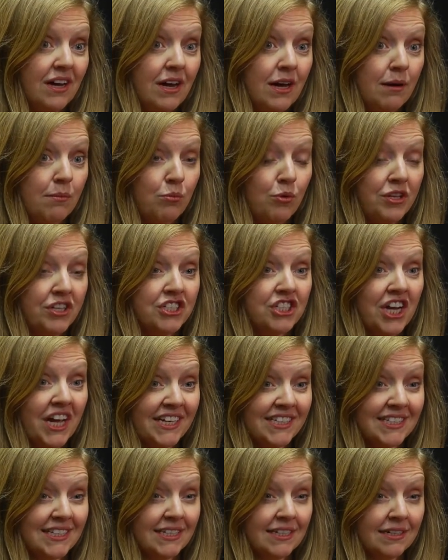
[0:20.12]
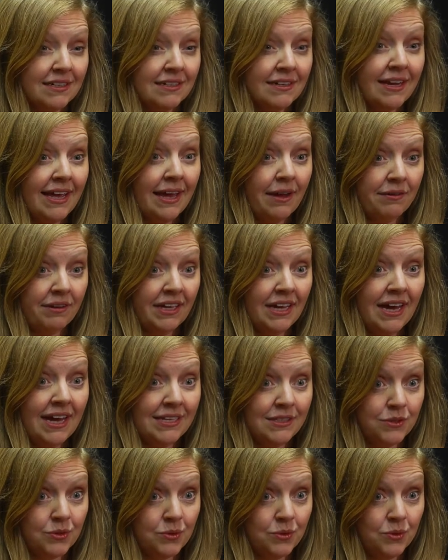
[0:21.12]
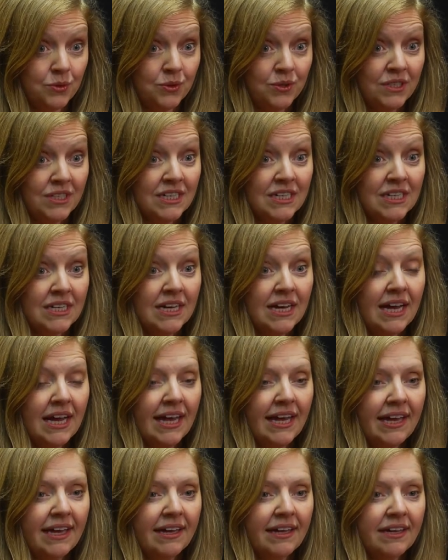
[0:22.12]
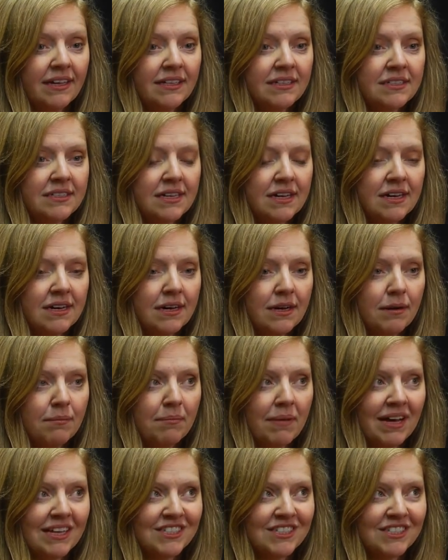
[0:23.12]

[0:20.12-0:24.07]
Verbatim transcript: um, with Jackson County High School, and um, I